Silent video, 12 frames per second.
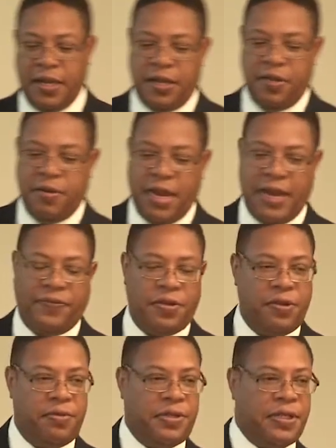you have to
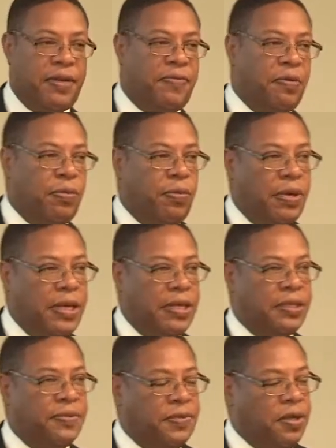use several
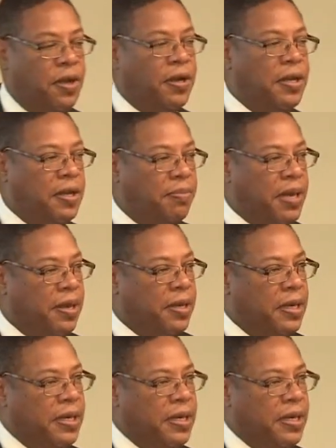ways of talking about it,